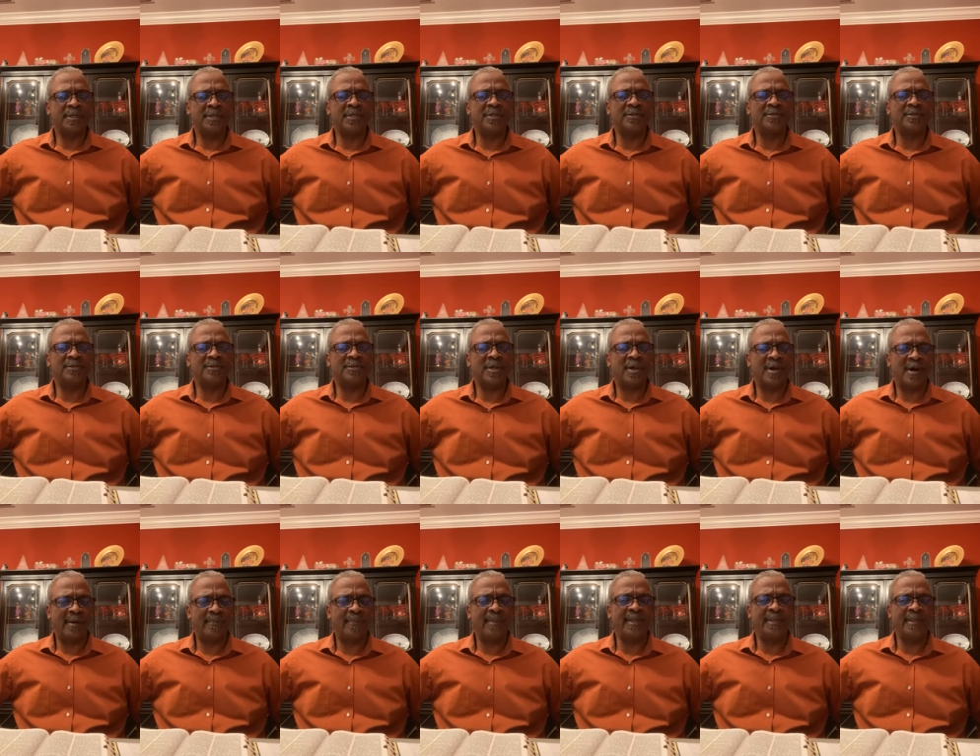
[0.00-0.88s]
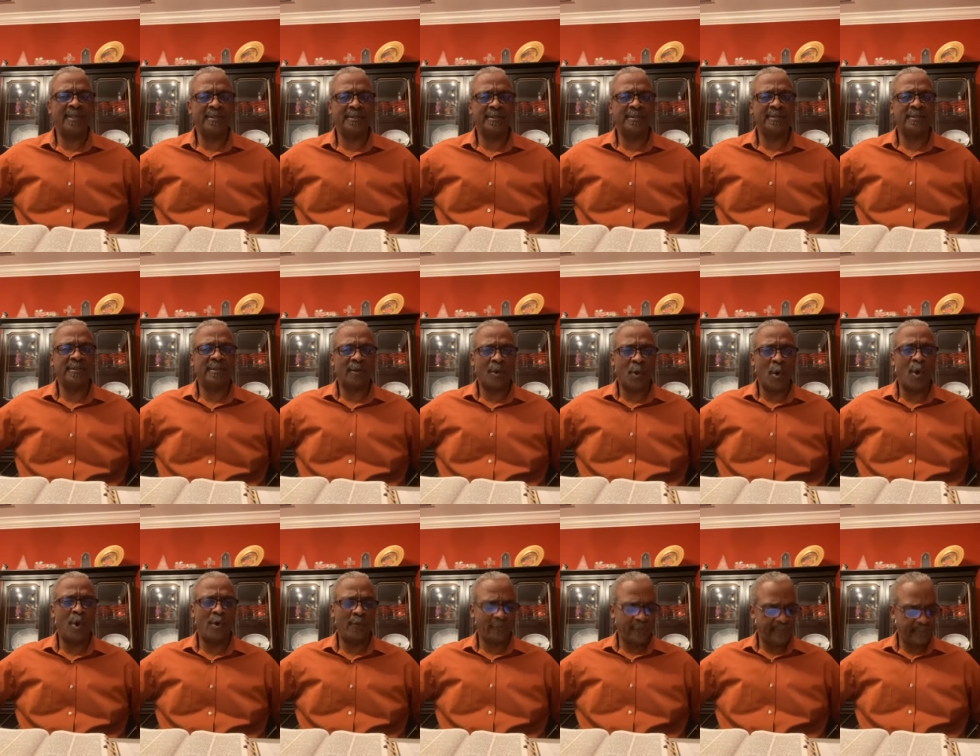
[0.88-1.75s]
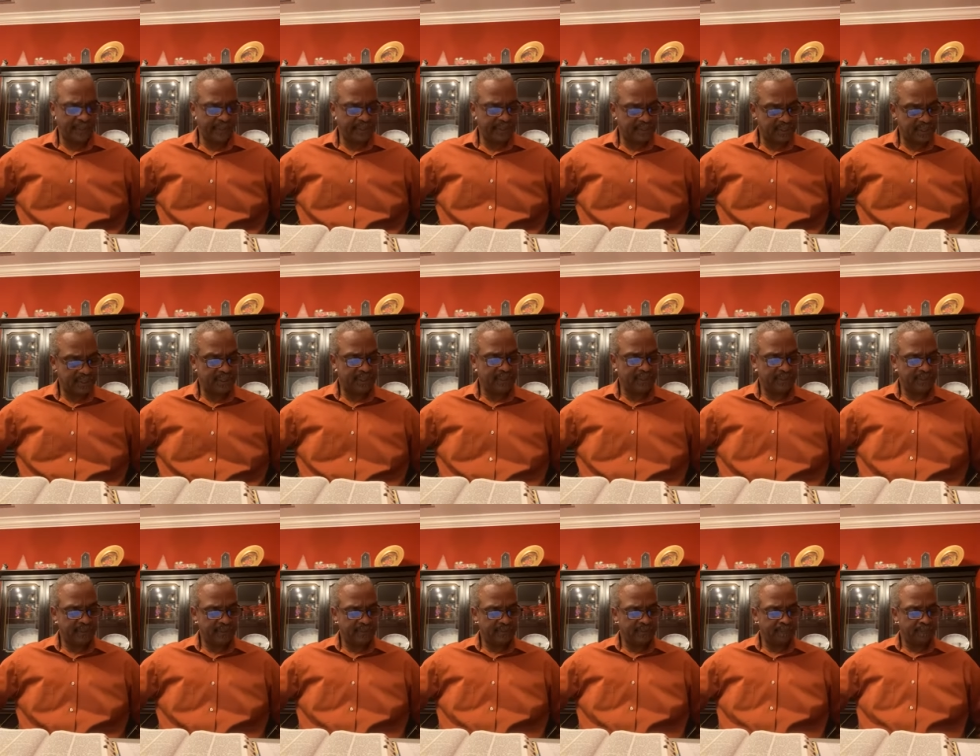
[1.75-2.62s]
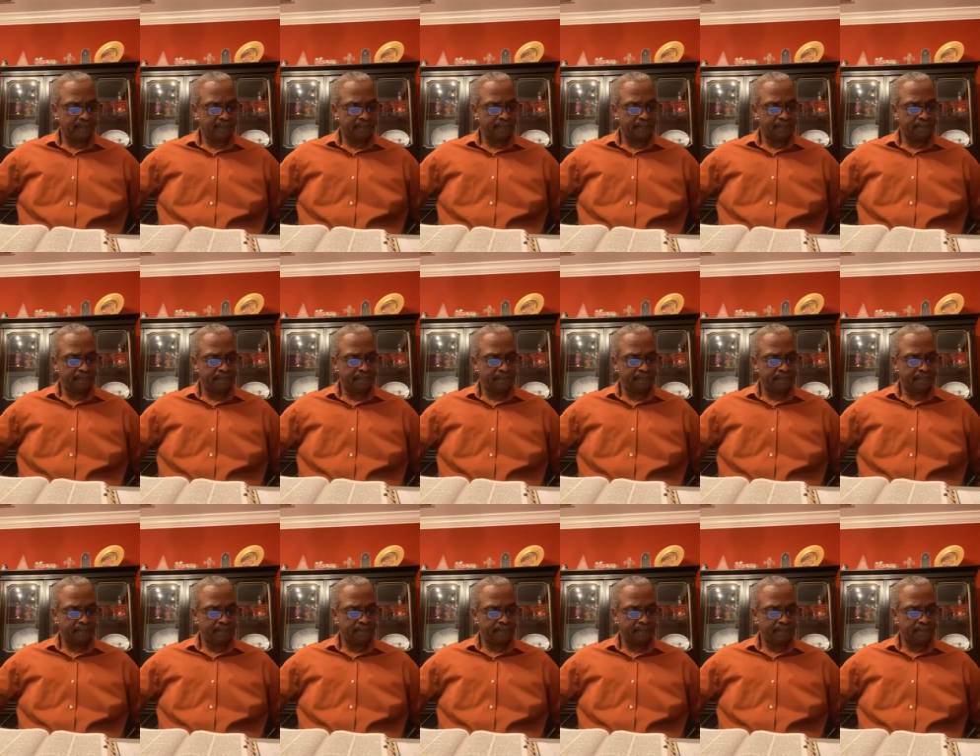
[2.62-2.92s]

Jesus coming on the scene.